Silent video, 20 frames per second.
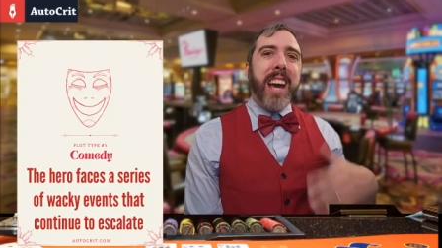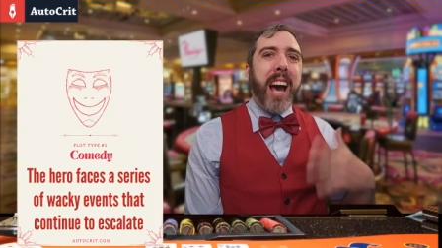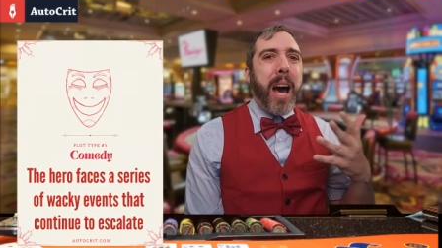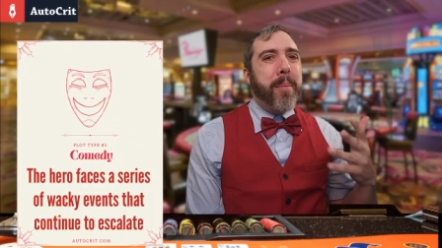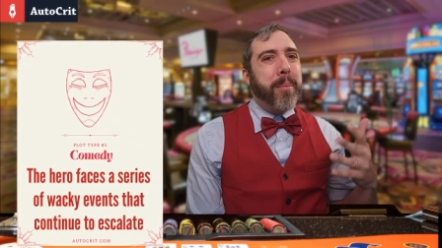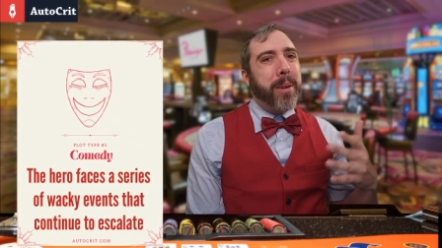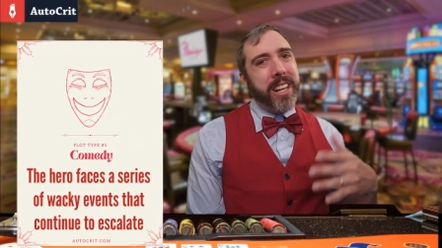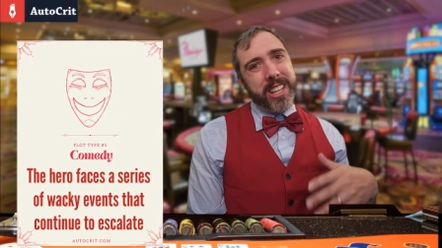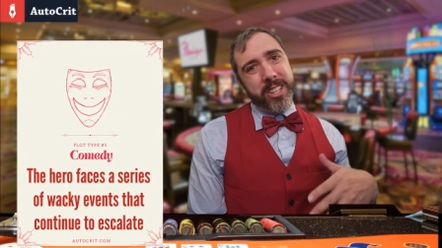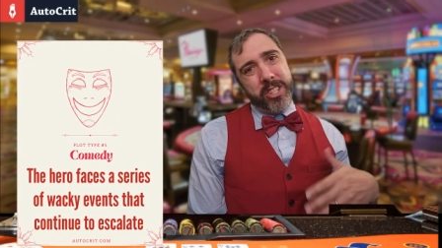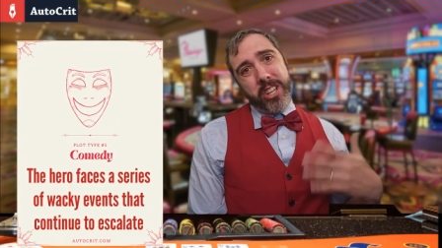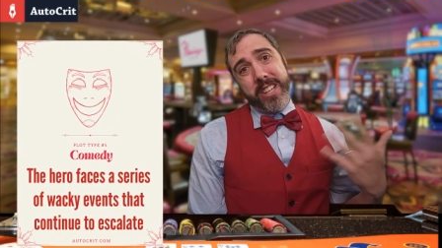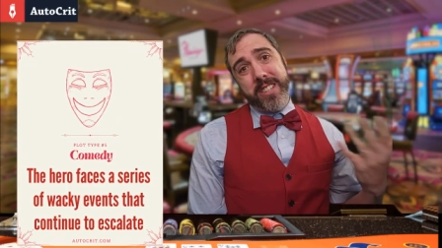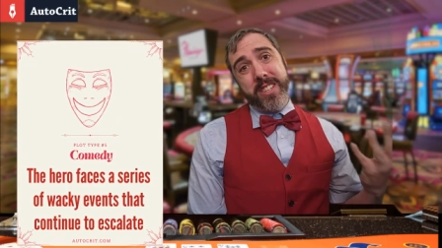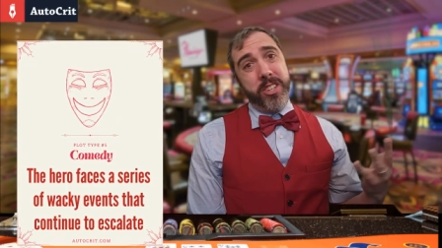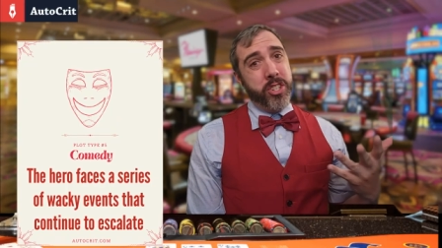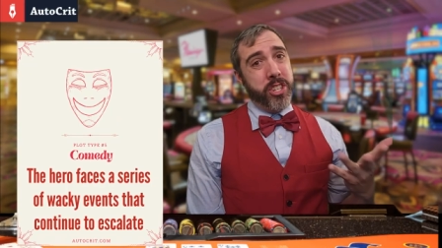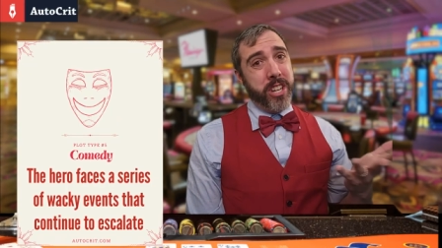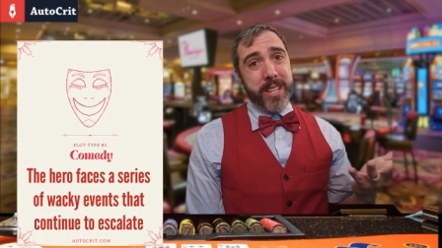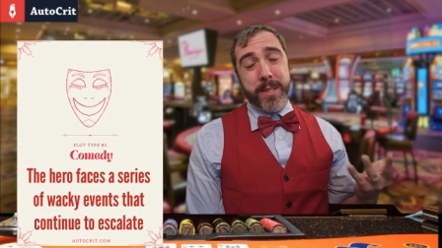Comedy
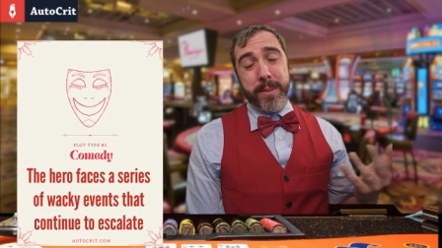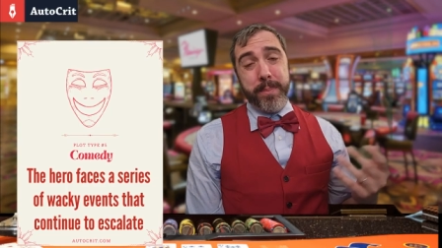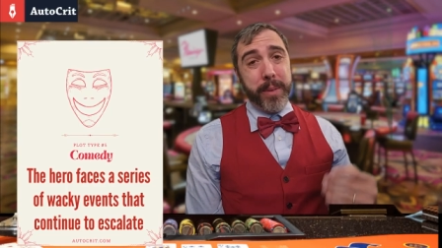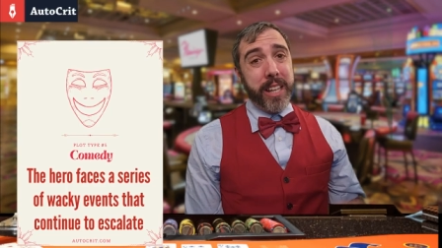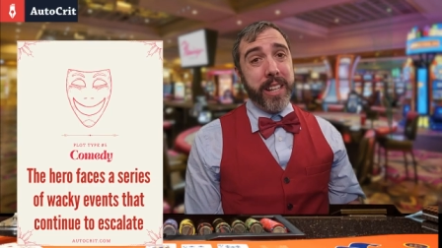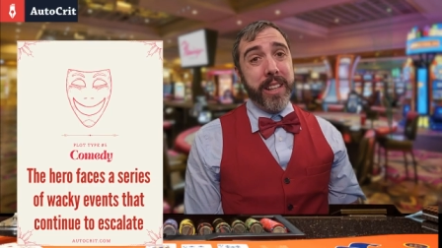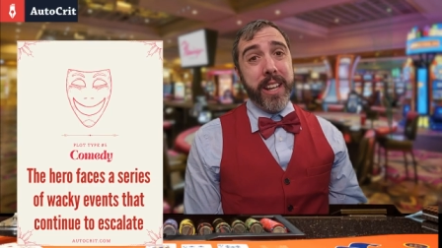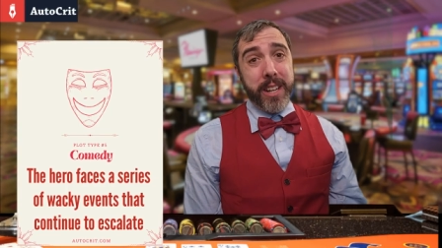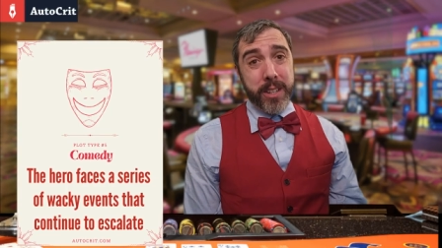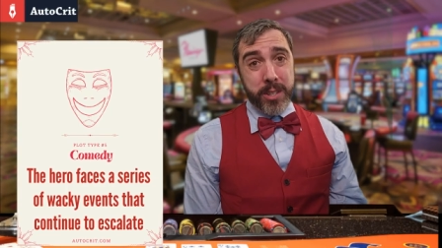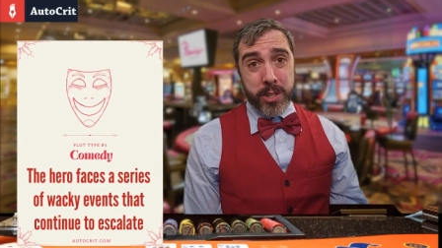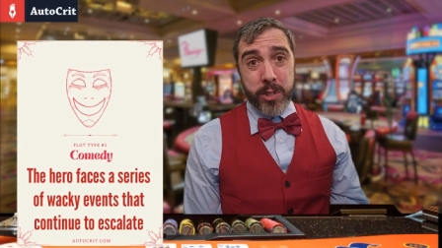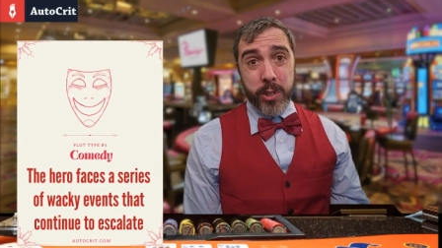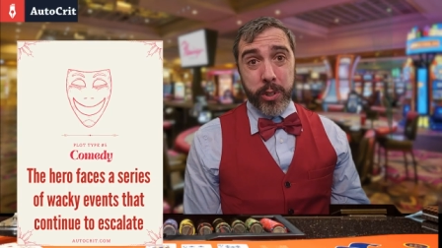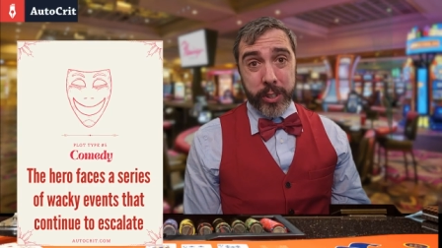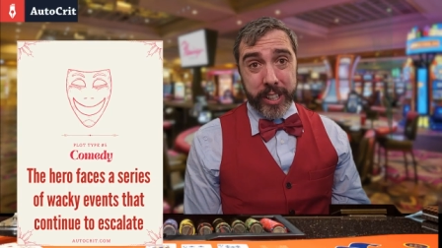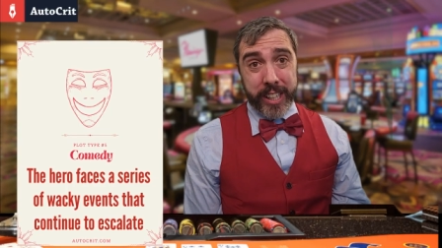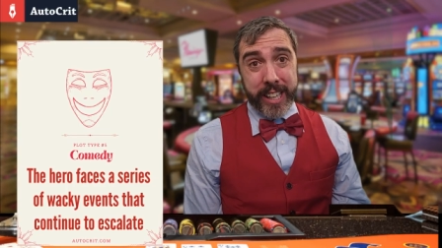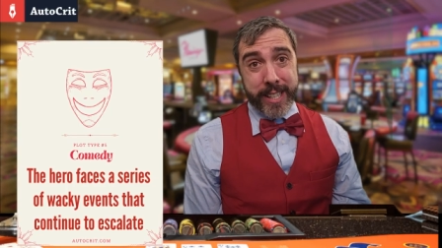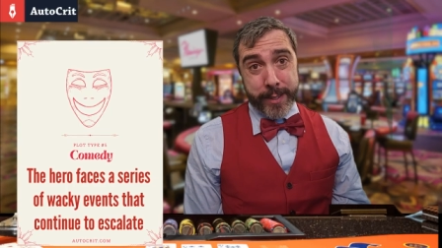doesn't just mean that a
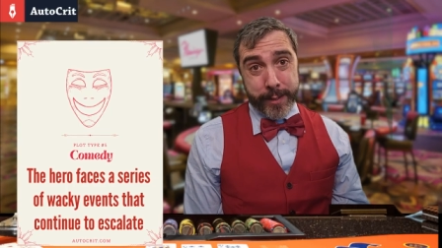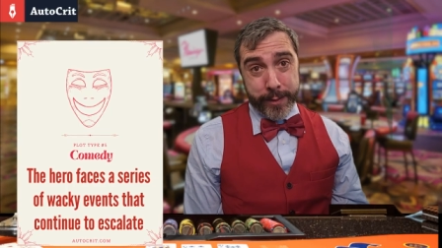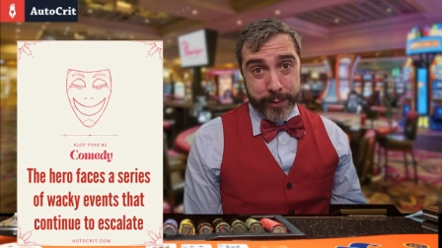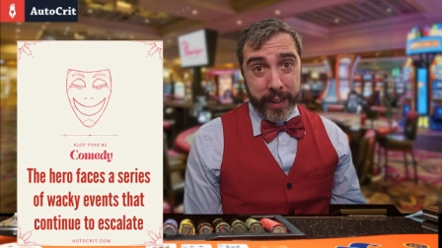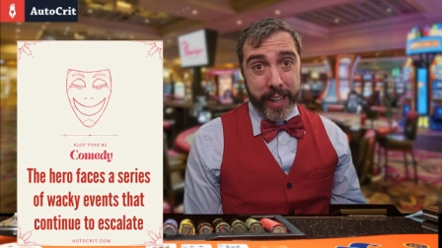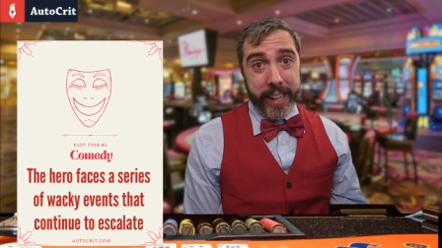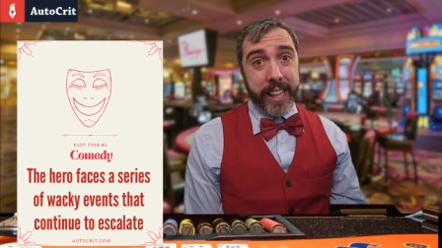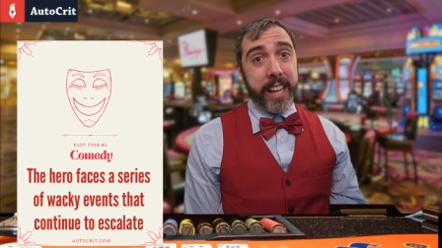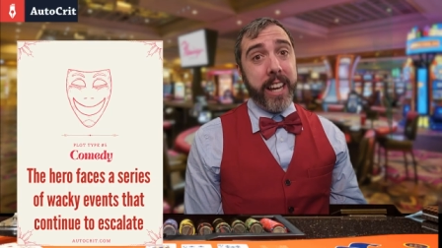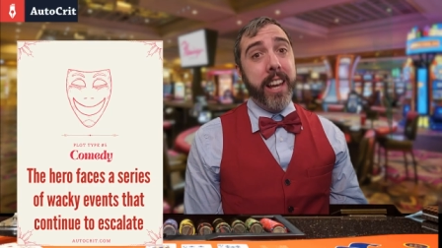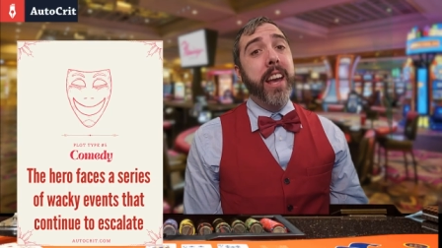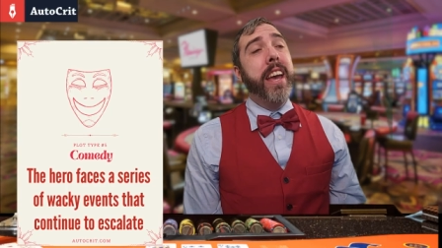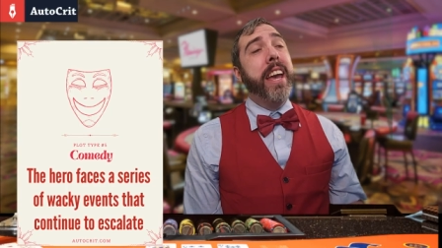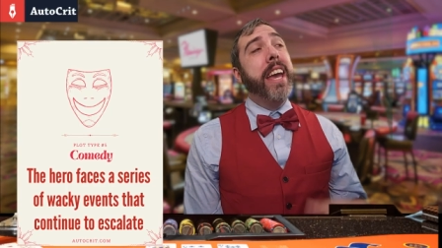story is funny.